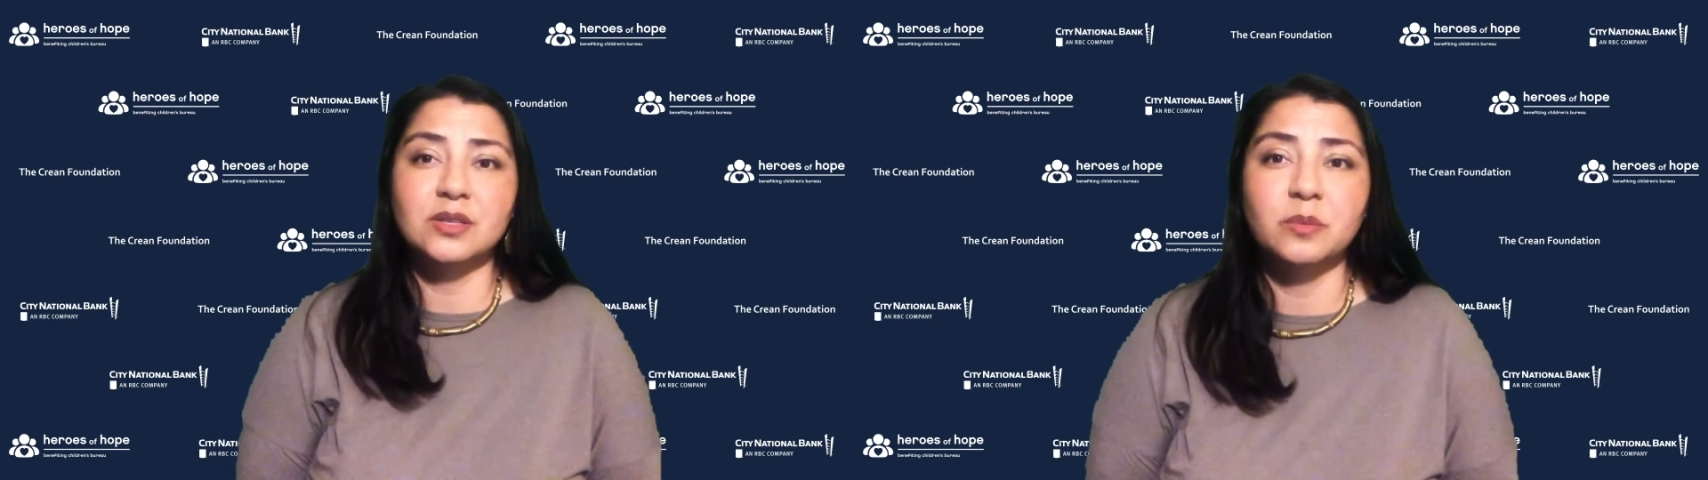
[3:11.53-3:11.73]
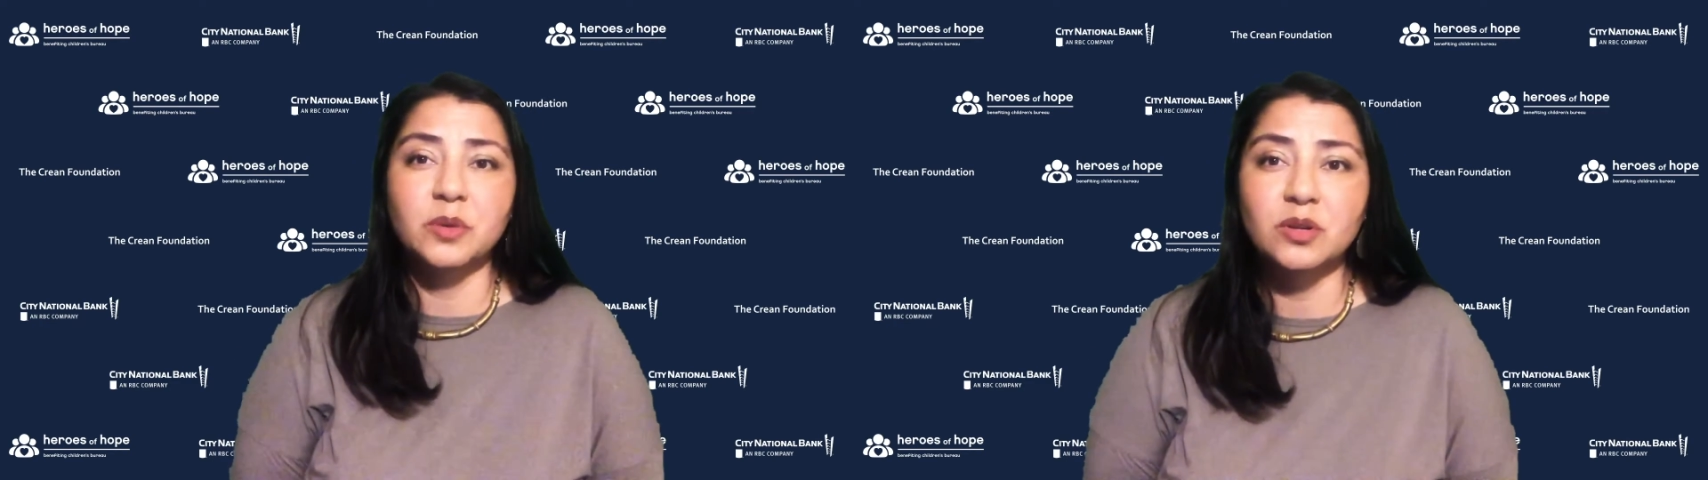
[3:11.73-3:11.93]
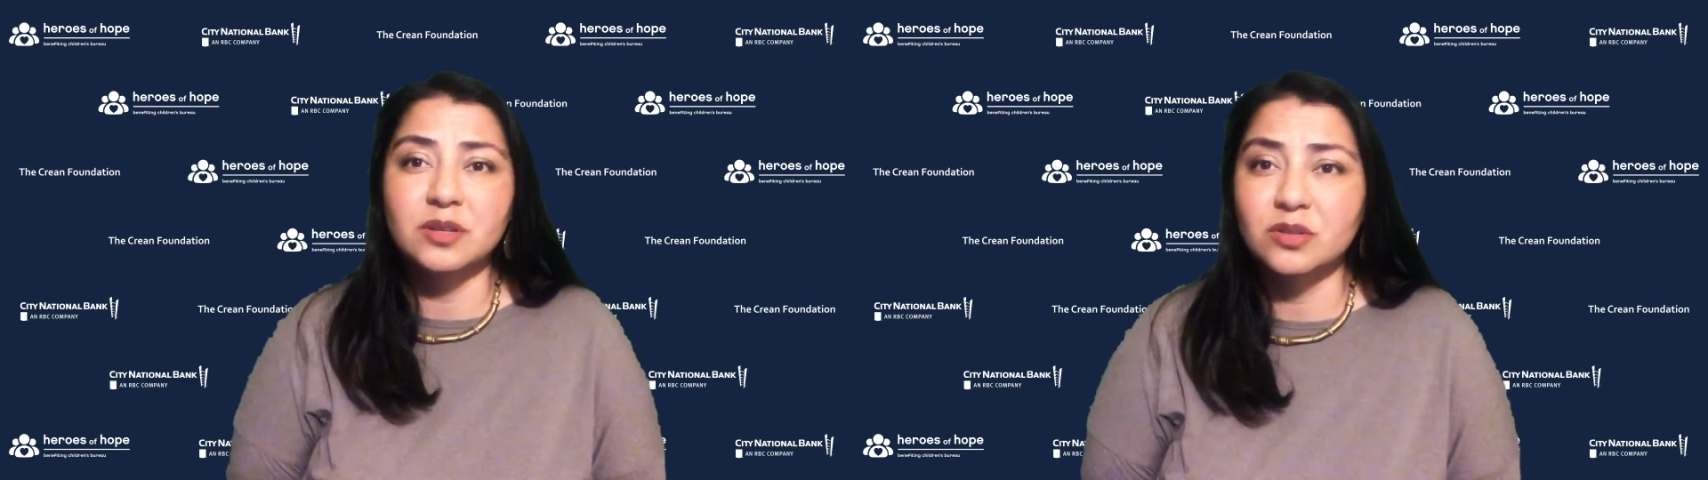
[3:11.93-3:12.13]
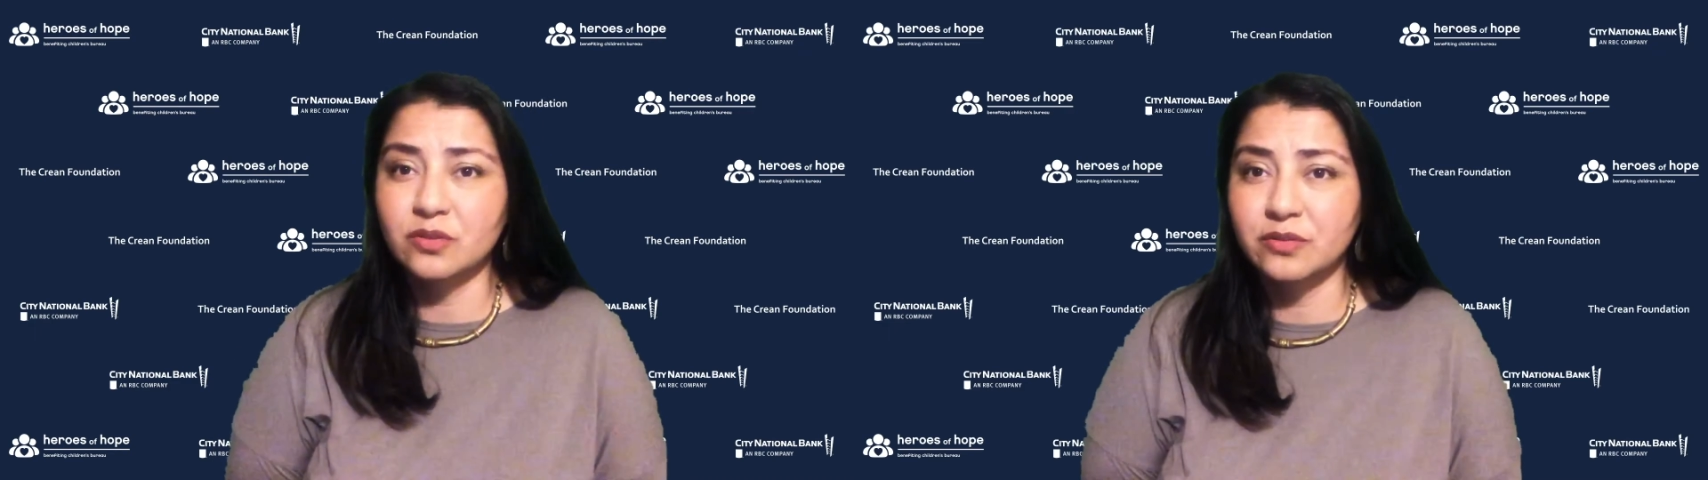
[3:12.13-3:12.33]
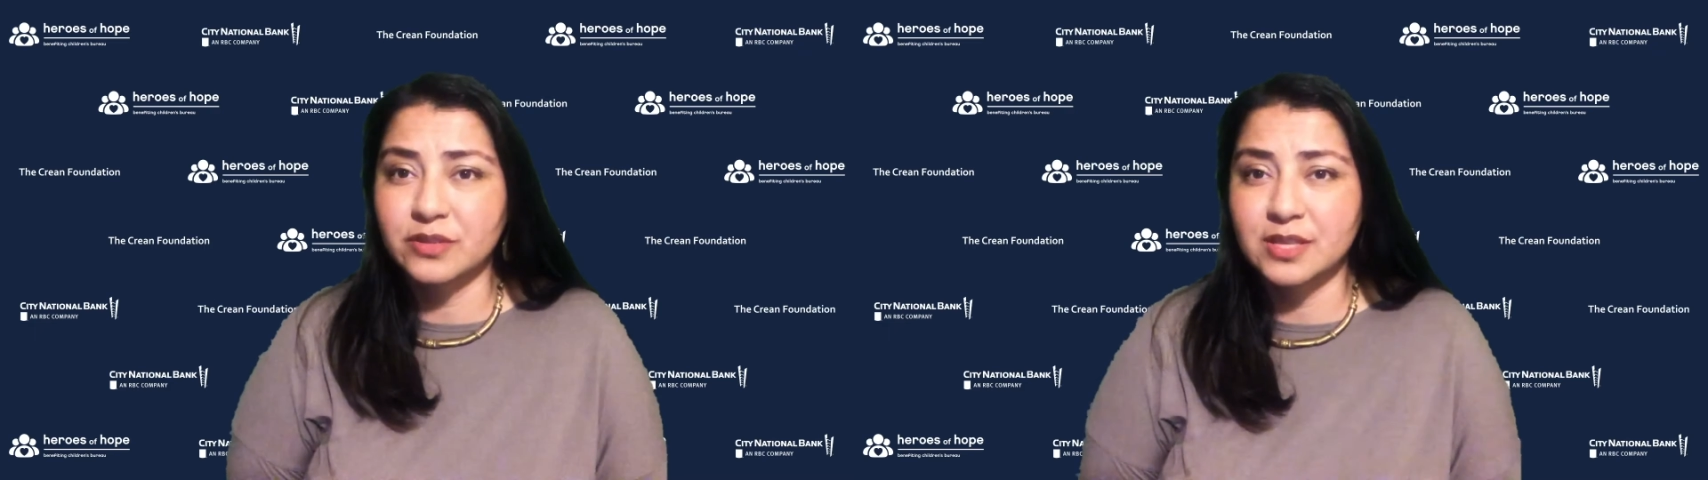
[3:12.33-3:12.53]
community
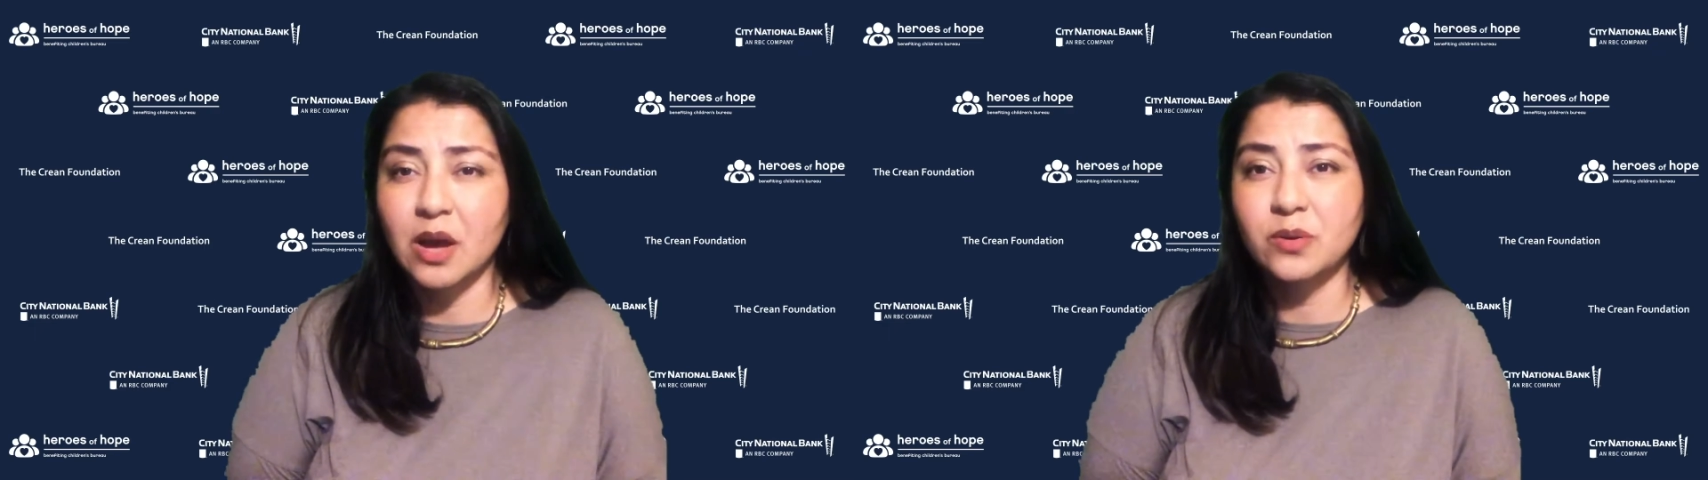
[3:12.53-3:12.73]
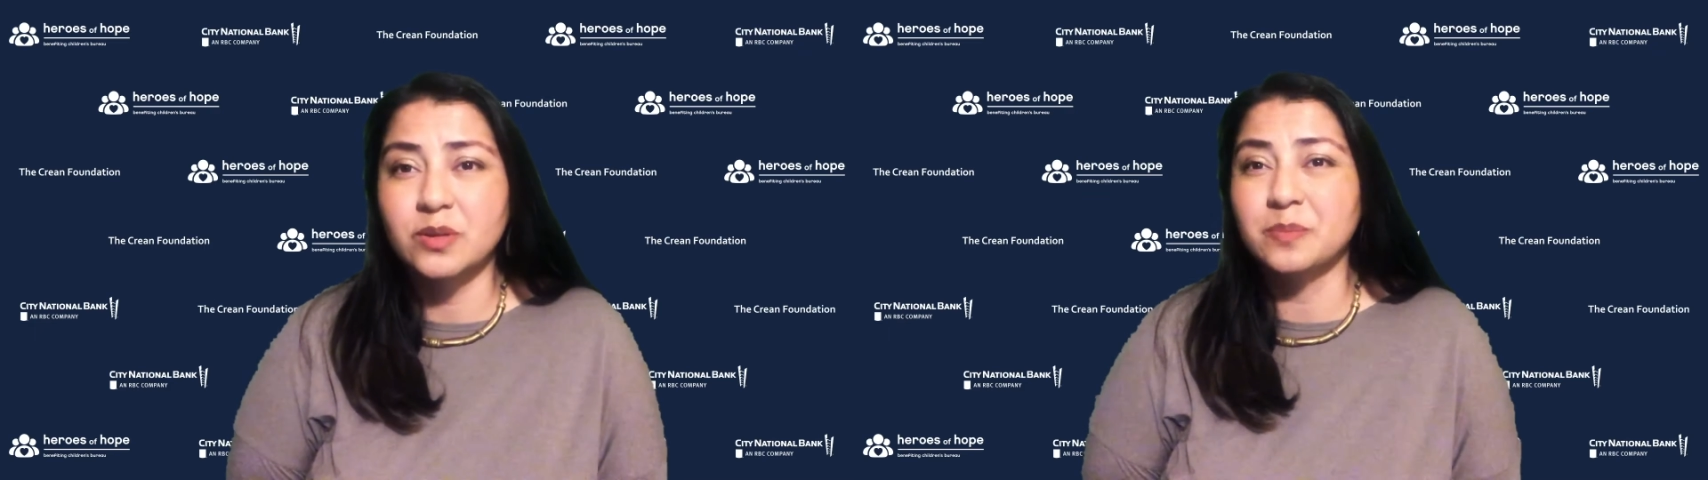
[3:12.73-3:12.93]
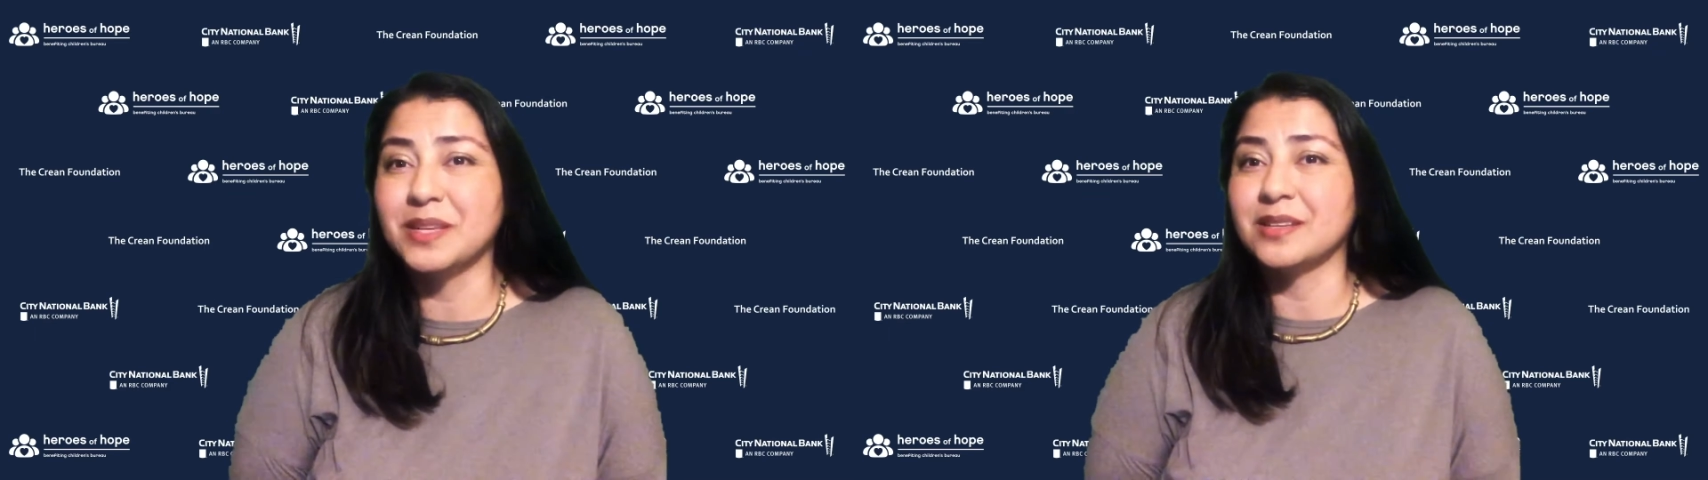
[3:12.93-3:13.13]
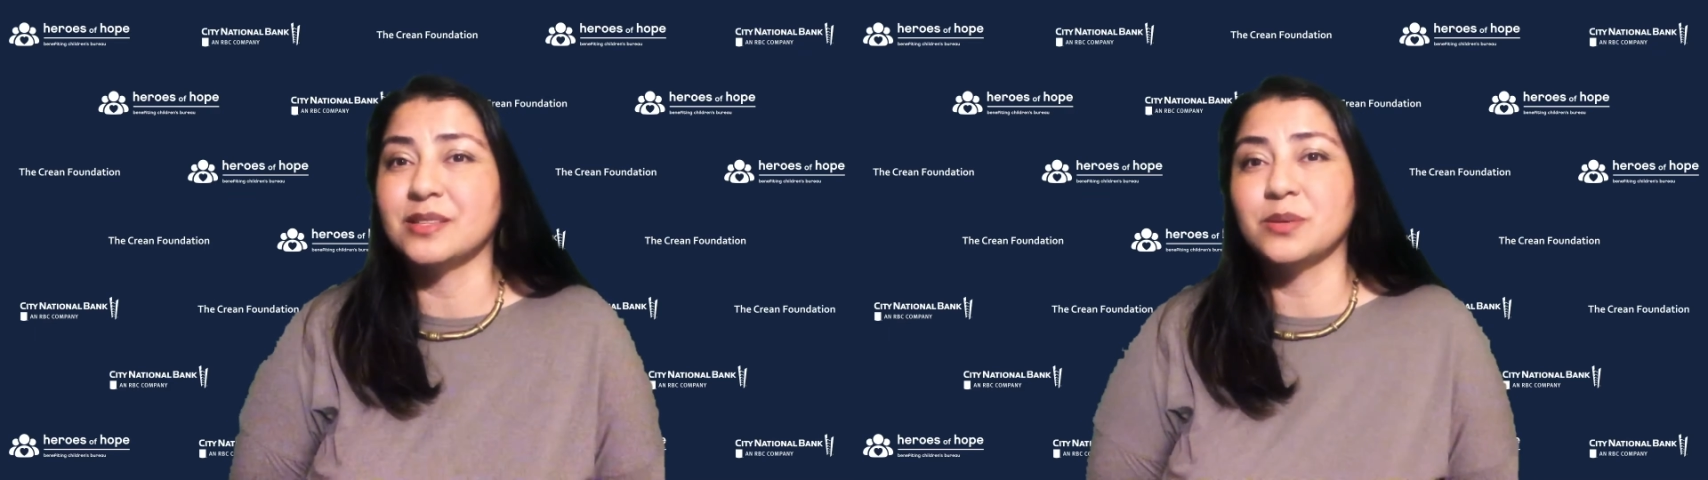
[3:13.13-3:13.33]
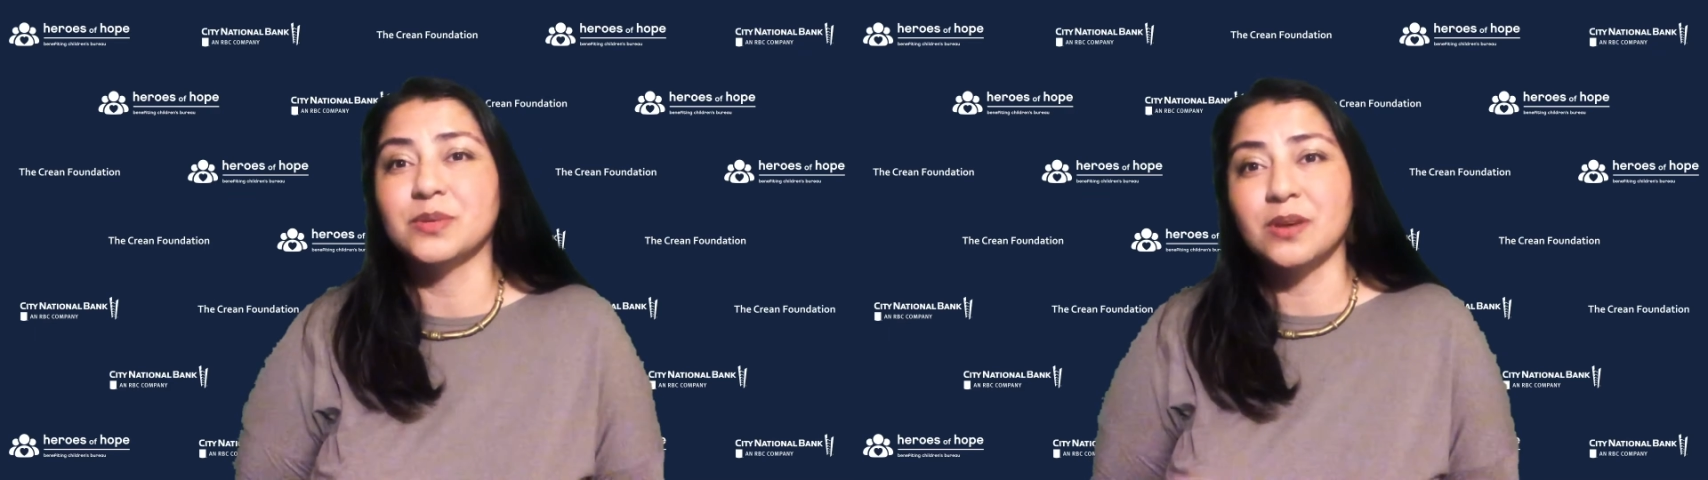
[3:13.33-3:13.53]
service hours because he was